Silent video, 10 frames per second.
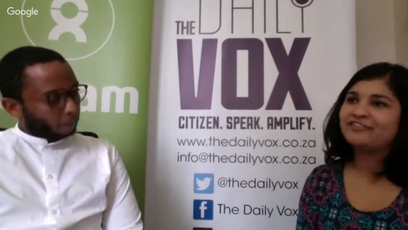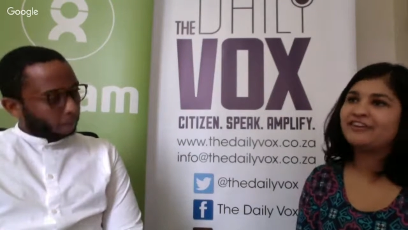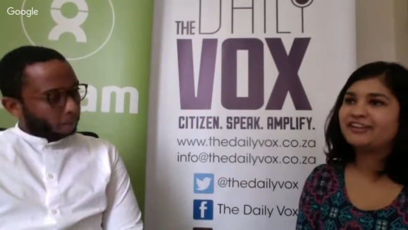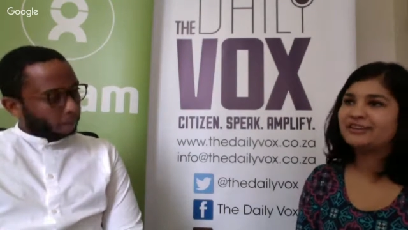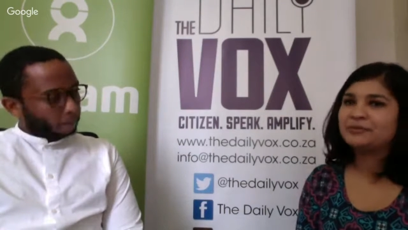Speaker 1: at the
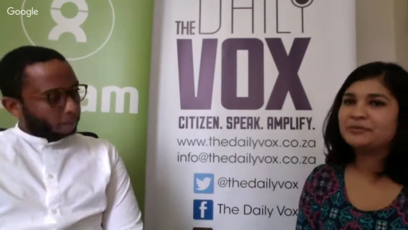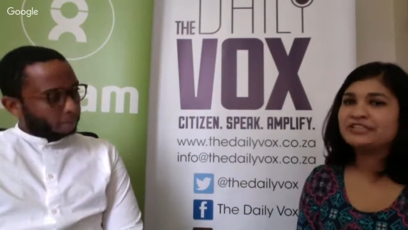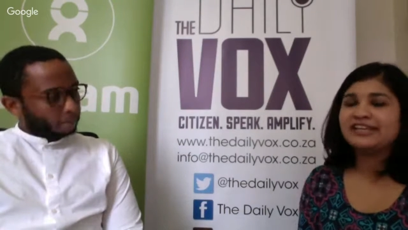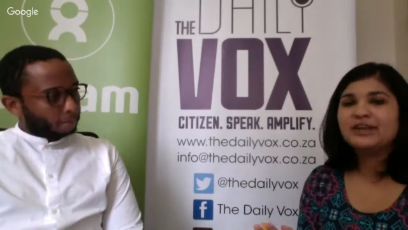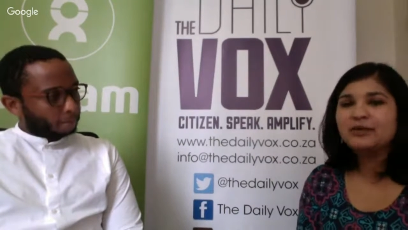moment.
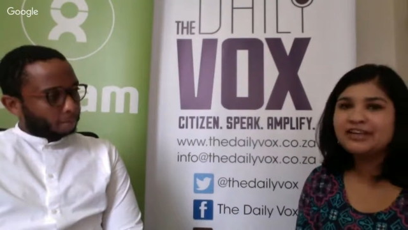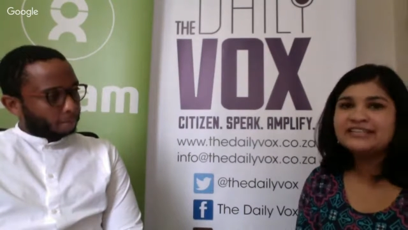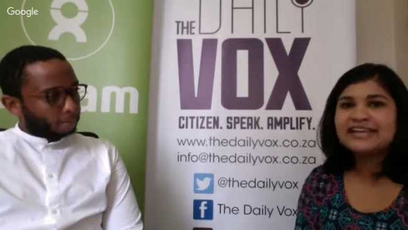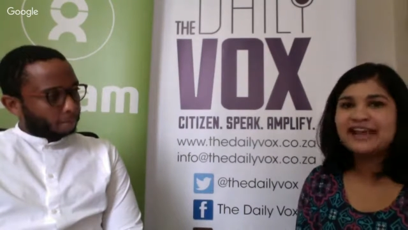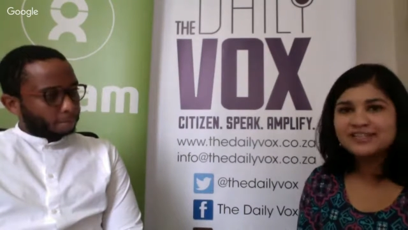Inequality,
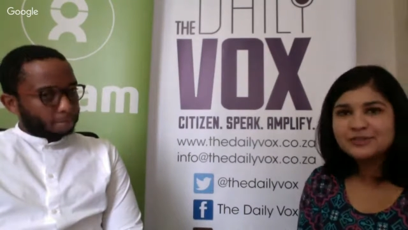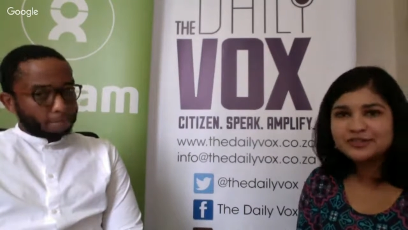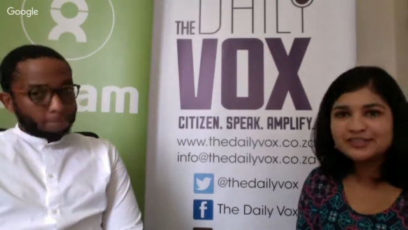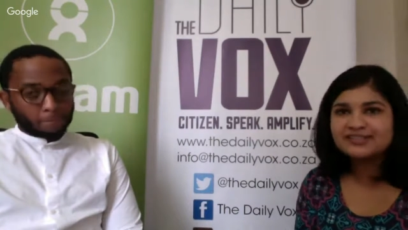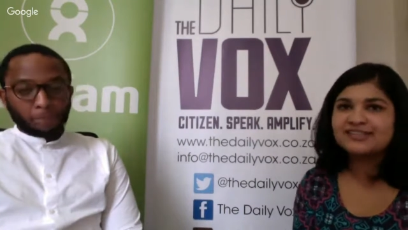as you can see,
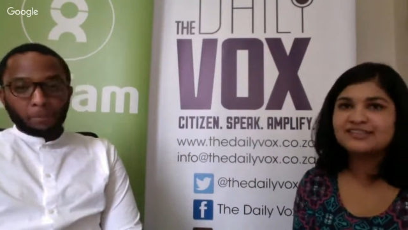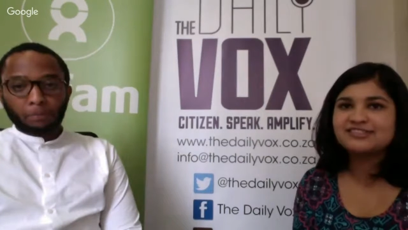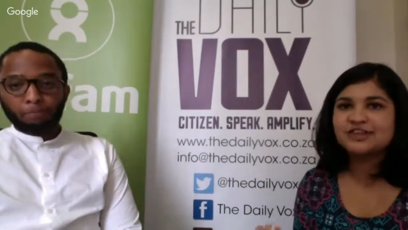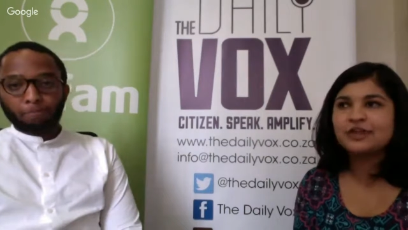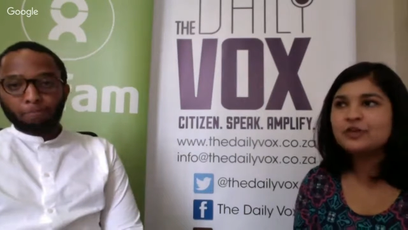is a
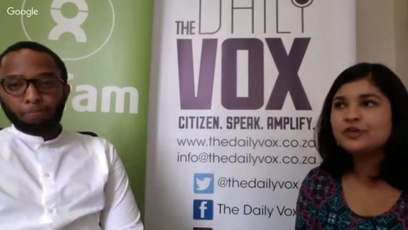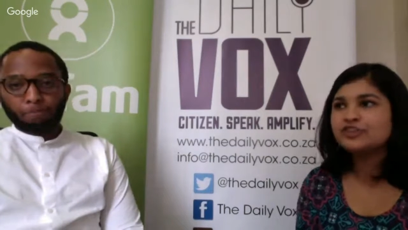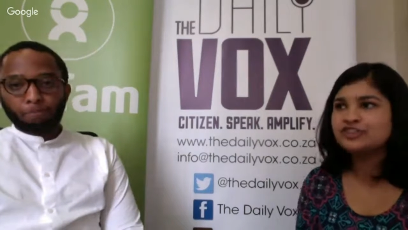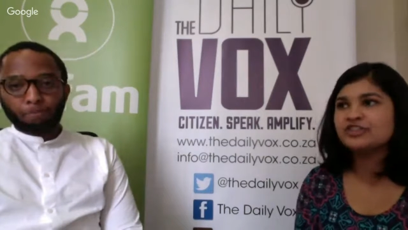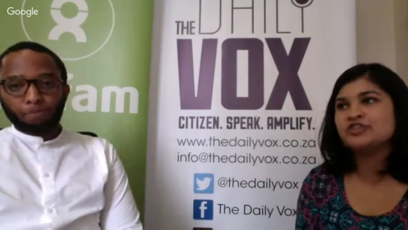huge
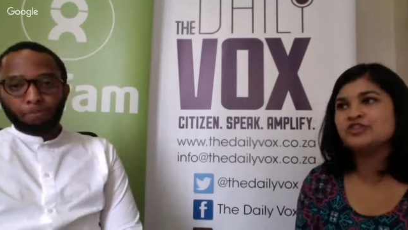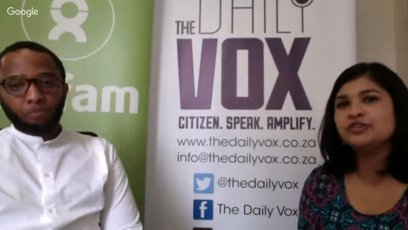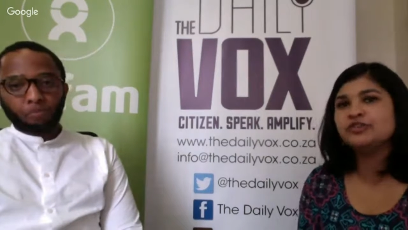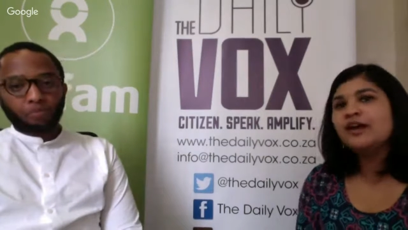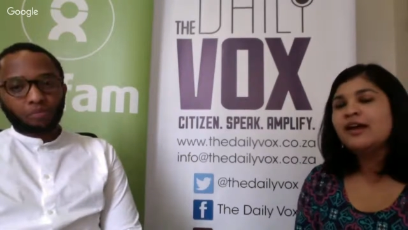issue.
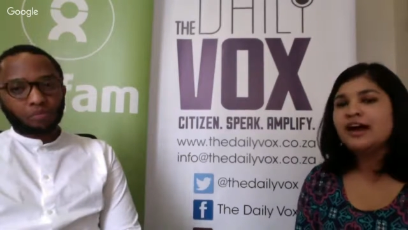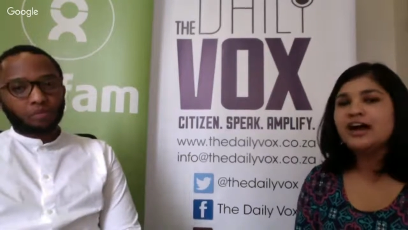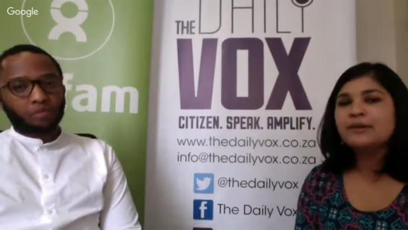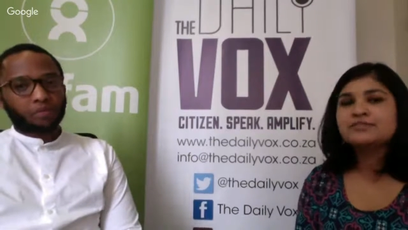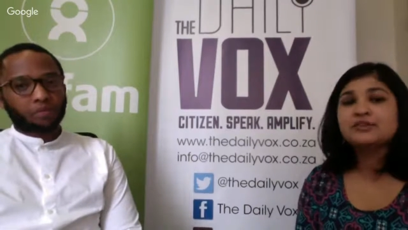Um,
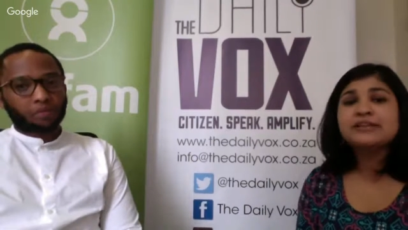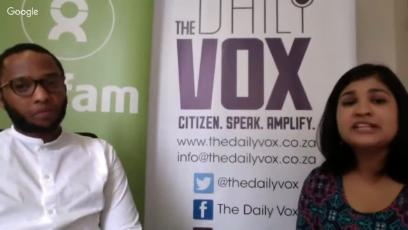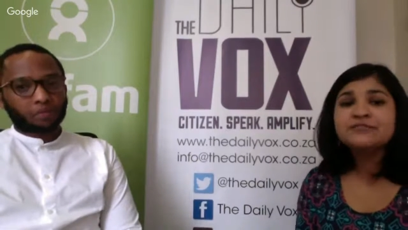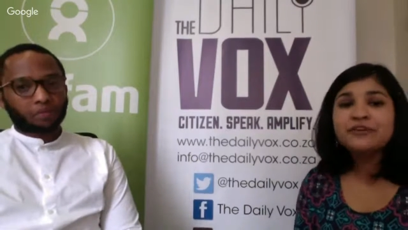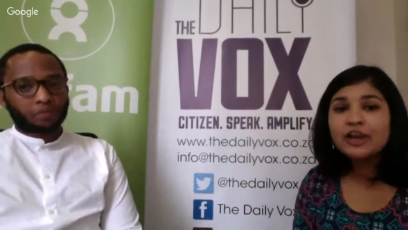so please
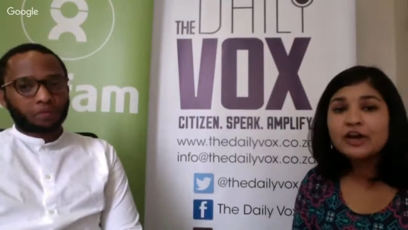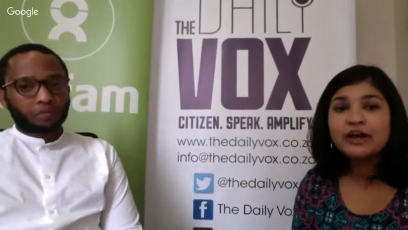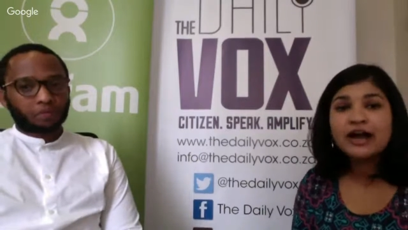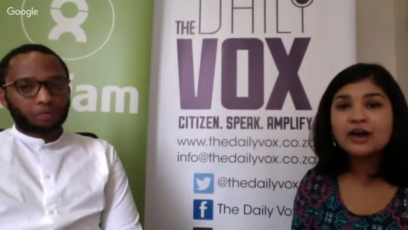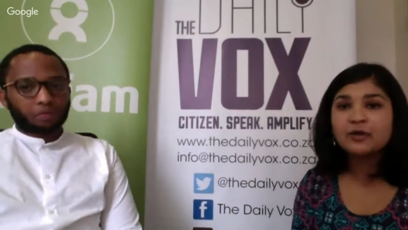follow
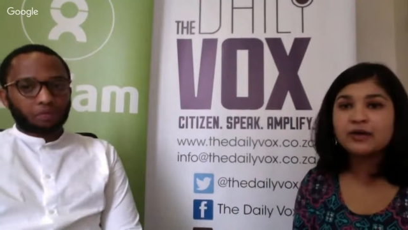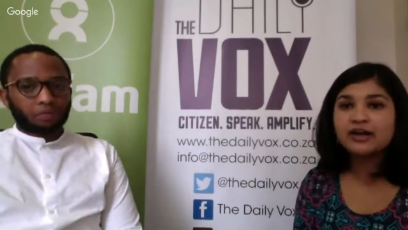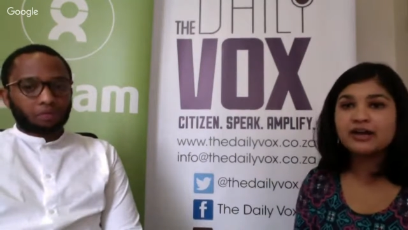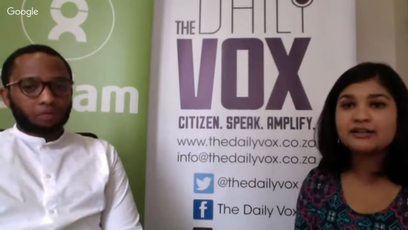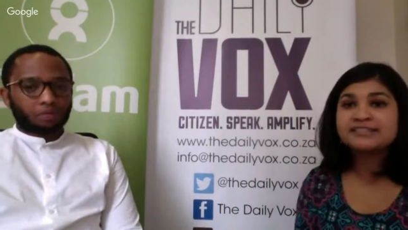our
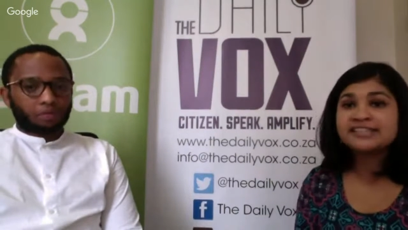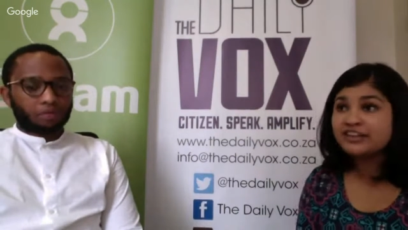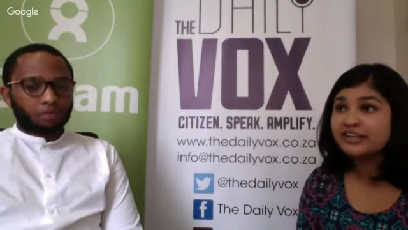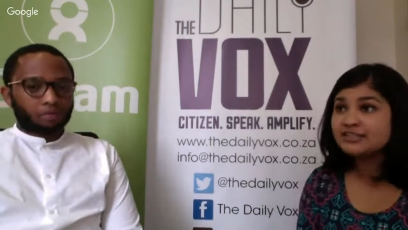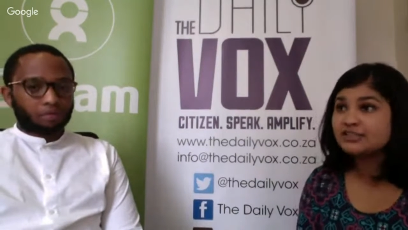series
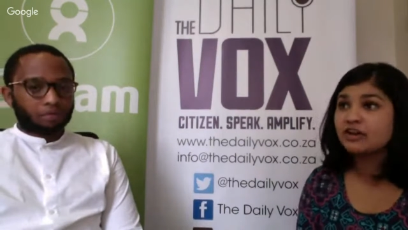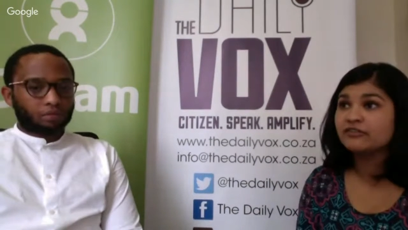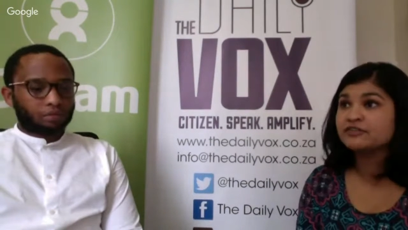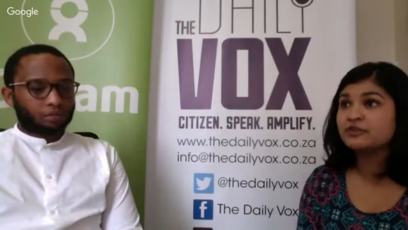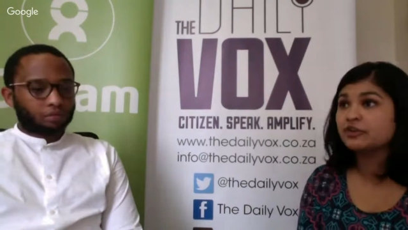of
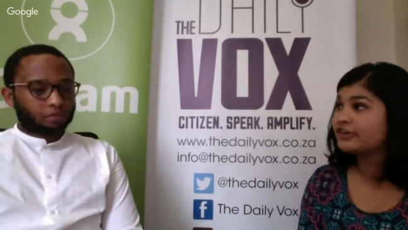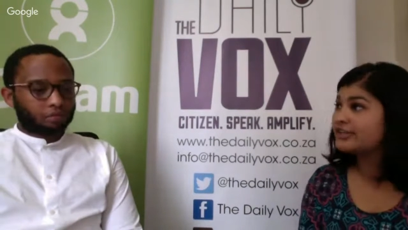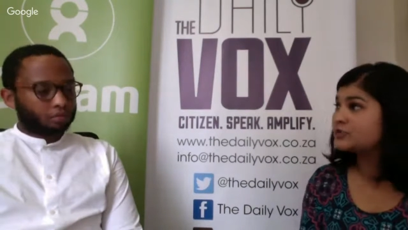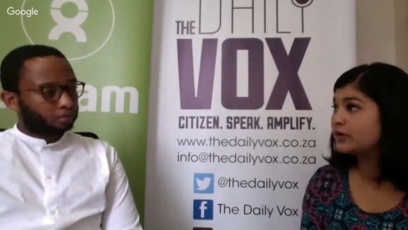stories with